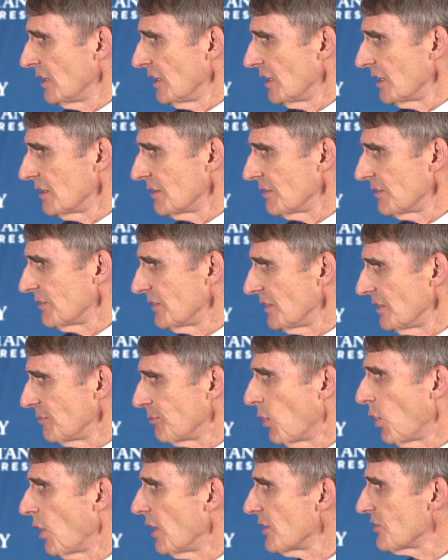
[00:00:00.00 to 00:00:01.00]
of the
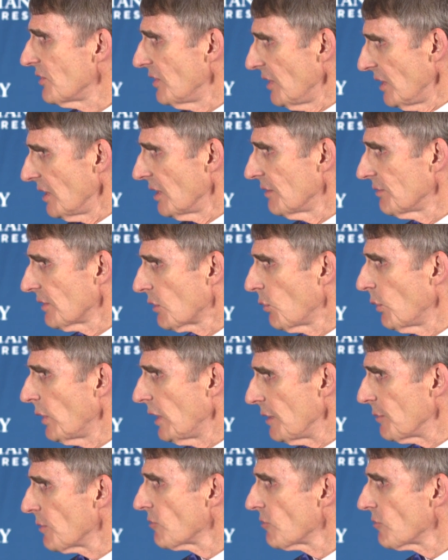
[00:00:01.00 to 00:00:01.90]
paucity of liquidity,